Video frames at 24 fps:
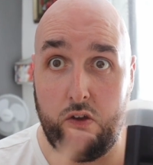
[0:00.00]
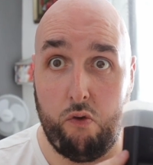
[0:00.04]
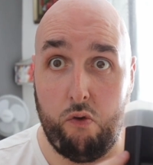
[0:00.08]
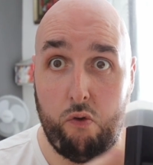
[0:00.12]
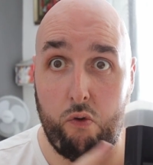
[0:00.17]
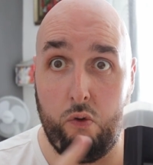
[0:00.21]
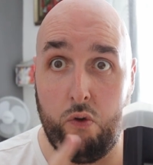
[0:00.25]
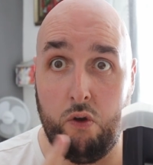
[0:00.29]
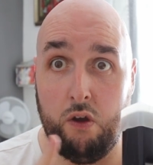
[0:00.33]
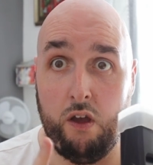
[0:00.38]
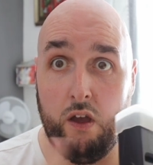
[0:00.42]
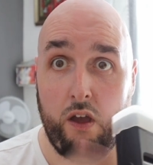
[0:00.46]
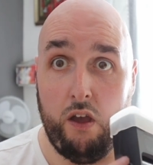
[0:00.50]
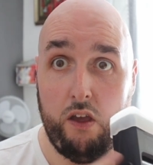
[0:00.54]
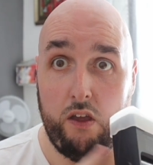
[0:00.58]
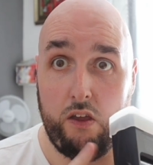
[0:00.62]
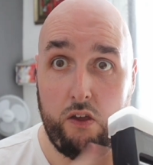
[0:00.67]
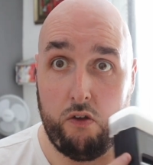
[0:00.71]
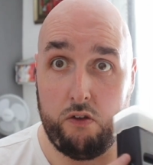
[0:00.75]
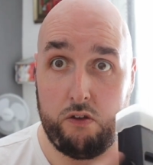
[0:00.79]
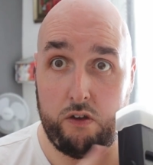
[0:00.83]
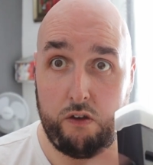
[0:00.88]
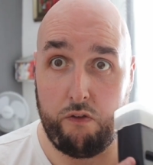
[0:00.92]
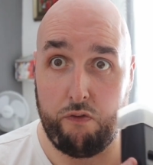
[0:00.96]
you
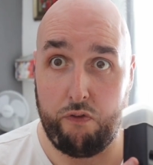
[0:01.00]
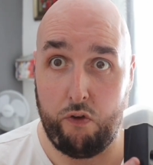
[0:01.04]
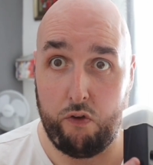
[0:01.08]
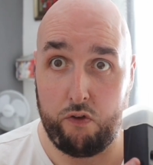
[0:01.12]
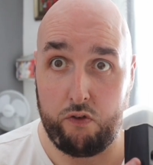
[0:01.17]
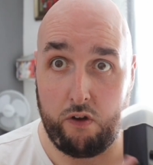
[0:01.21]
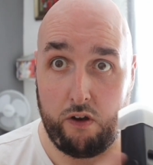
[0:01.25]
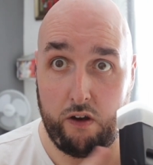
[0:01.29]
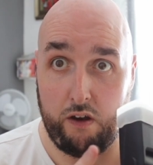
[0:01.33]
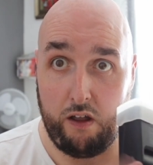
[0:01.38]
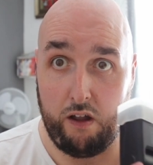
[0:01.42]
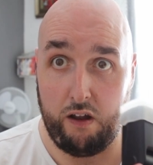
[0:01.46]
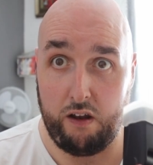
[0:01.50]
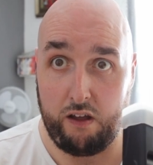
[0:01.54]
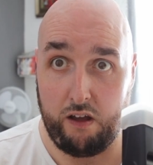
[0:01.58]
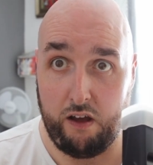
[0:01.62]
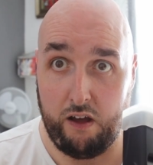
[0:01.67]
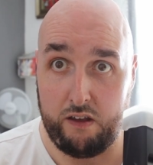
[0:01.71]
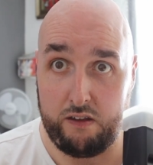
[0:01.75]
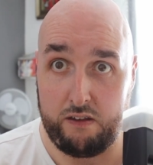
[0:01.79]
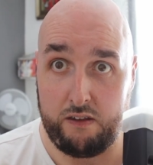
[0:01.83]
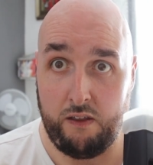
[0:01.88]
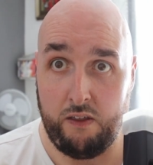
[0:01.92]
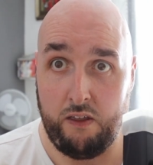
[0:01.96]
use a diffuser at all
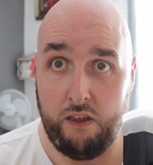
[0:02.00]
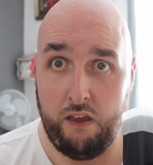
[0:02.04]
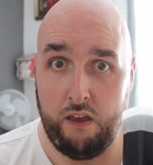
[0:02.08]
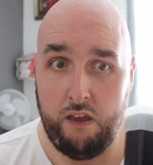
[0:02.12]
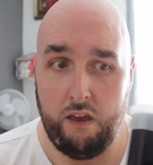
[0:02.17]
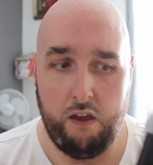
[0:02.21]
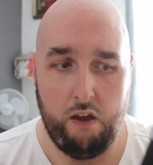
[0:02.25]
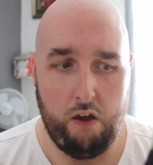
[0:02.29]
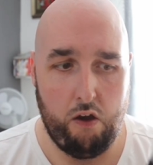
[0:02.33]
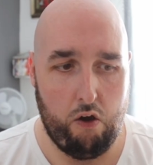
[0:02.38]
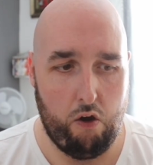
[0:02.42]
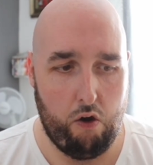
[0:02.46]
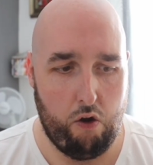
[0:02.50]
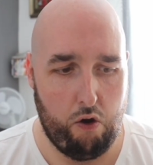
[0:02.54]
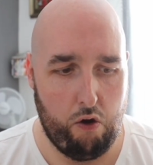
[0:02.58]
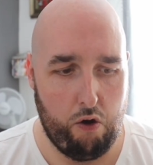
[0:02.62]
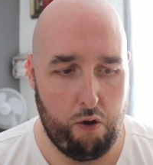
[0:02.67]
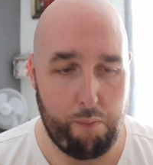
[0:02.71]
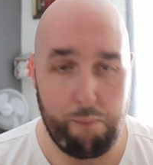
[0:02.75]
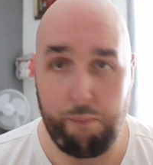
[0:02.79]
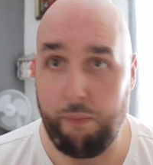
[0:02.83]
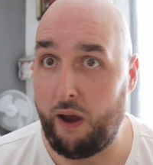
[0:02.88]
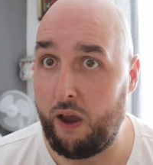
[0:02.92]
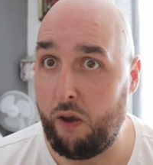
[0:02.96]
costs,
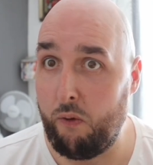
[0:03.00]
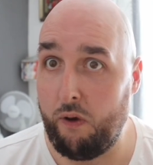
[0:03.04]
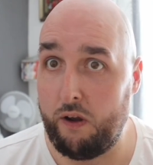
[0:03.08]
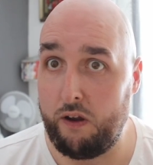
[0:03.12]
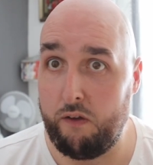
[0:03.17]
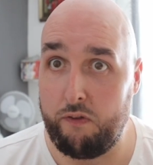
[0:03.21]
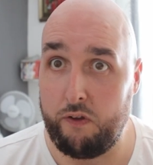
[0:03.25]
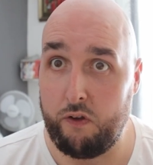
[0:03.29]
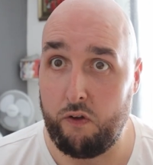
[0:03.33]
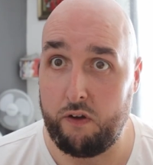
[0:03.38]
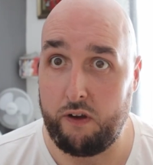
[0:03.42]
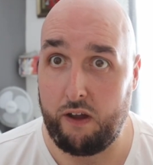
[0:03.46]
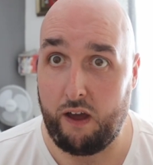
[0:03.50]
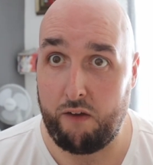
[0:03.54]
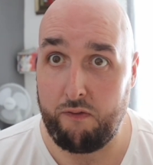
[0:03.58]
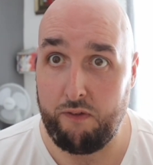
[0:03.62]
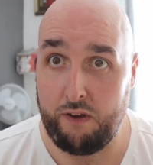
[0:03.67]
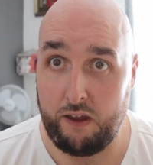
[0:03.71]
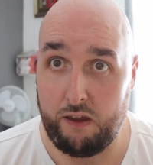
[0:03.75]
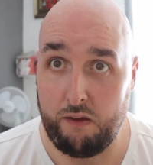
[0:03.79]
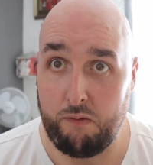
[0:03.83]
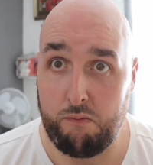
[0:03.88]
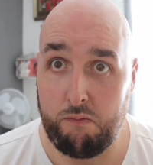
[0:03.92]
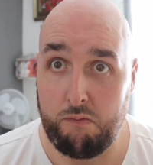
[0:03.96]
or buy one if you don't
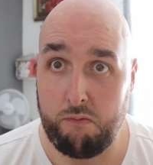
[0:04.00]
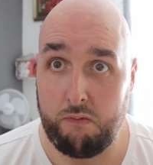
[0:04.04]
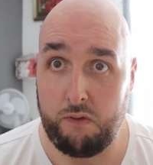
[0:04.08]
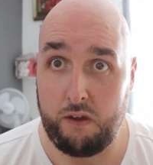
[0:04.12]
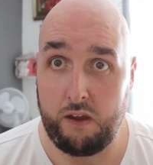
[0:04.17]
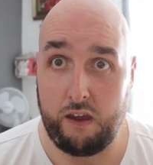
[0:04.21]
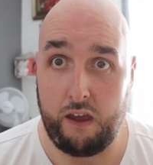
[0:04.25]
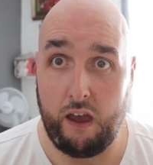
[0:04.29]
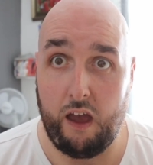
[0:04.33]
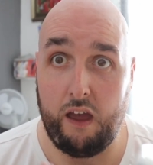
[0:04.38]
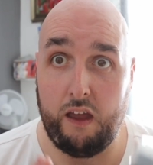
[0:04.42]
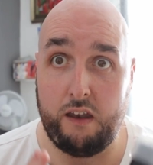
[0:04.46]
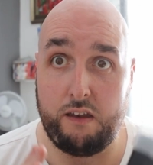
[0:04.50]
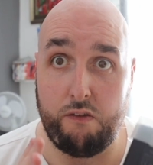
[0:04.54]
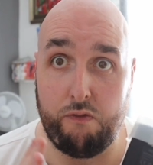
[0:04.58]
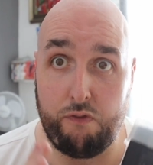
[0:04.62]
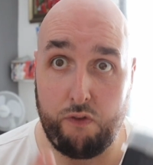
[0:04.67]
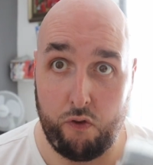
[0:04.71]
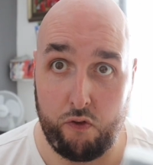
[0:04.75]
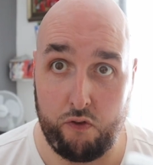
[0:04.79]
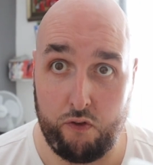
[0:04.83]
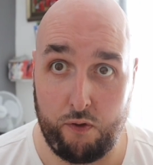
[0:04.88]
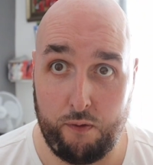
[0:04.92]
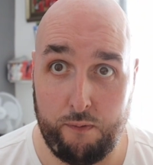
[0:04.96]
have any. Get a
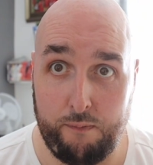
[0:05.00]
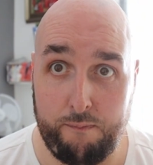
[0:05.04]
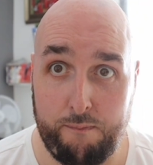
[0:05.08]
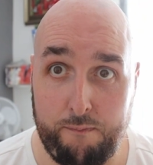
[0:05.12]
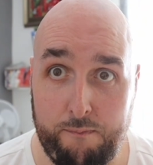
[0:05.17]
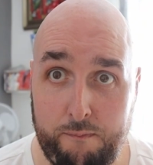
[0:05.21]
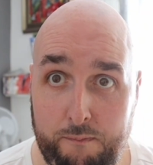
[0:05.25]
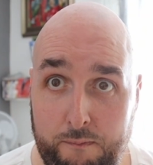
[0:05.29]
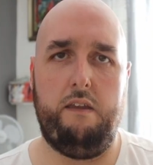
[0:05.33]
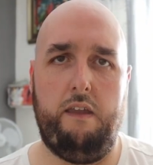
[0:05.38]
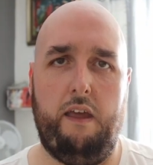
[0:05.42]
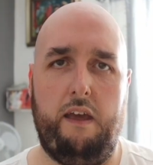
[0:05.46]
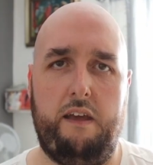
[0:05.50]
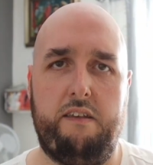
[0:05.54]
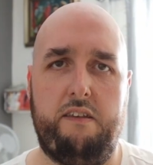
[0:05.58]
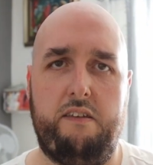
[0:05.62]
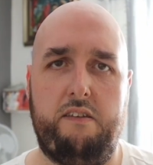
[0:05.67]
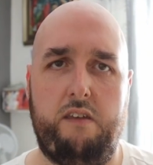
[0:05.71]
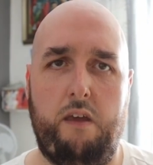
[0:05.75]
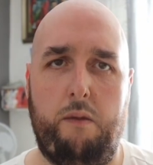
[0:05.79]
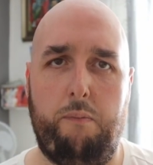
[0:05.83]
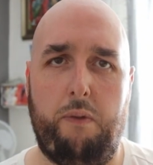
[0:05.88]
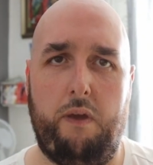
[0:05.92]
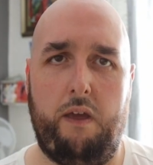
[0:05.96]
diffuser.
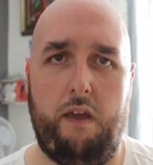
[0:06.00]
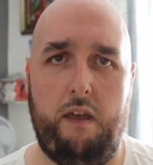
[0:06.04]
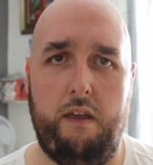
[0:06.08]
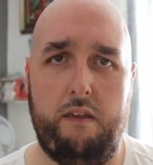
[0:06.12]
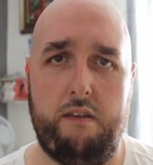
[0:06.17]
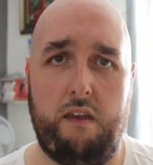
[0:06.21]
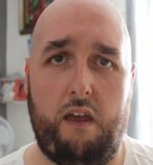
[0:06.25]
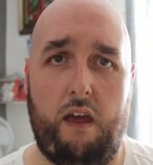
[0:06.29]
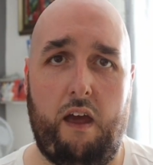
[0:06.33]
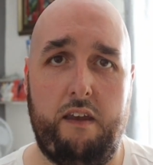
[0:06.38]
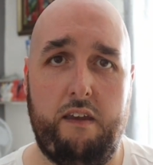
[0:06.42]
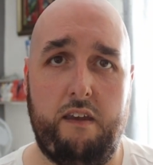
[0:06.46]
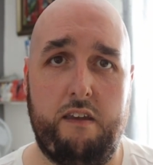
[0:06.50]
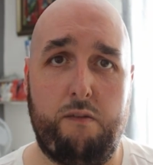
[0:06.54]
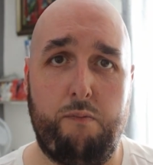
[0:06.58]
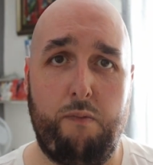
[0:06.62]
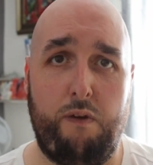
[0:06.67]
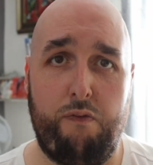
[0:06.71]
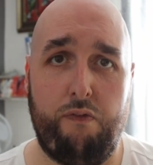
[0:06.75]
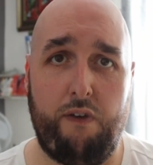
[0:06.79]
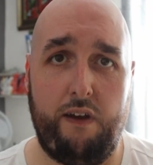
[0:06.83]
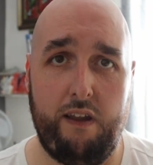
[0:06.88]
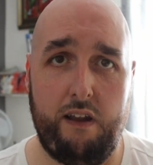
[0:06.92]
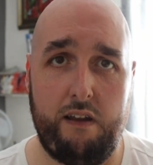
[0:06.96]
Next tip is, and this is
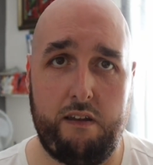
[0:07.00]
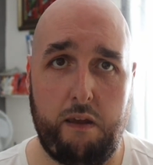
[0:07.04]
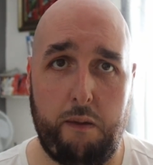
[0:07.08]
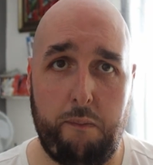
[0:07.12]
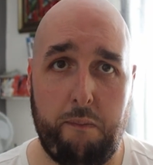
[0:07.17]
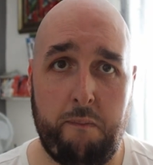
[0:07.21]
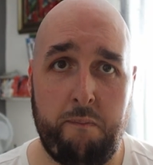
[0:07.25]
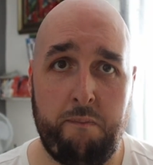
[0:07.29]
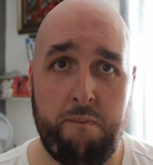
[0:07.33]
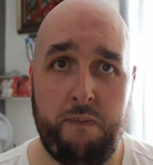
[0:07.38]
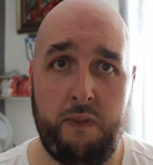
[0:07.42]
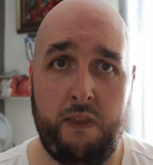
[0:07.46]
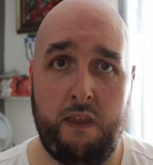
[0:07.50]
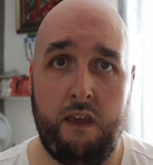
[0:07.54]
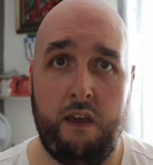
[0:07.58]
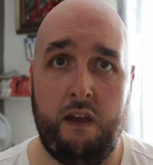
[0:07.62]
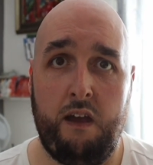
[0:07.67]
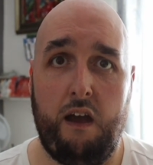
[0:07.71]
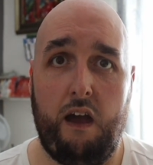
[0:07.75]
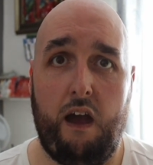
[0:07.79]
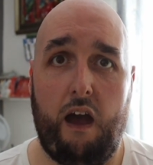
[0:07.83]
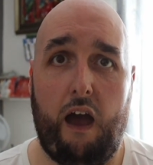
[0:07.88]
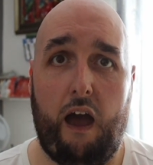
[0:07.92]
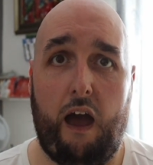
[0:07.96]
my final tip,
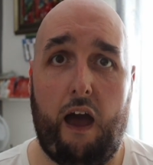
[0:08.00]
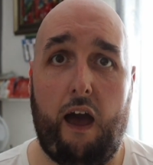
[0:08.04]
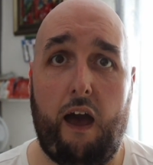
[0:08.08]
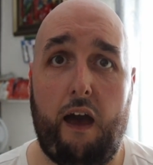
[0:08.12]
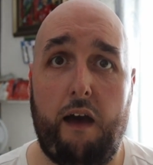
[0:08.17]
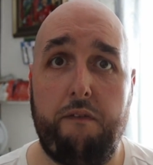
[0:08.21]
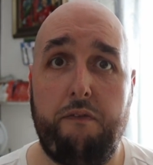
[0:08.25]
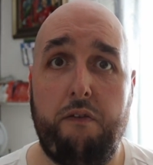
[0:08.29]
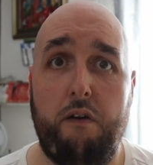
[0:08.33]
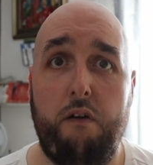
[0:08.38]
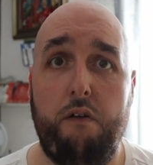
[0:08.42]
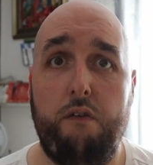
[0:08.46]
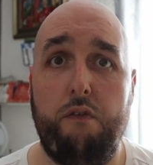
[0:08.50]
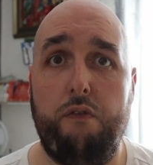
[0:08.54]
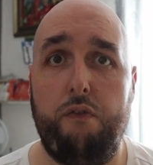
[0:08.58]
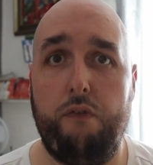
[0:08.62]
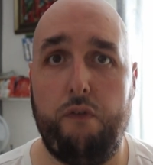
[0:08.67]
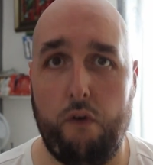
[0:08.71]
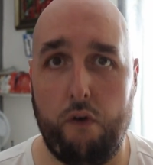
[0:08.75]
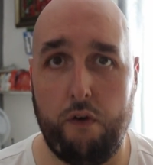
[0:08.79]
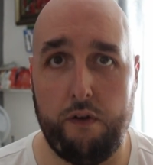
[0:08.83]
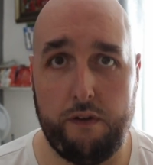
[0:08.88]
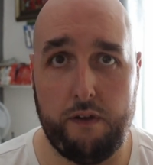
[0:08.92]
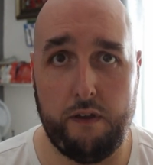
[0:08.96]
have
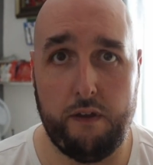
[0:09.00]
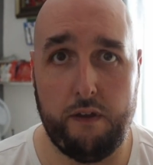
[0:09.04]
fun.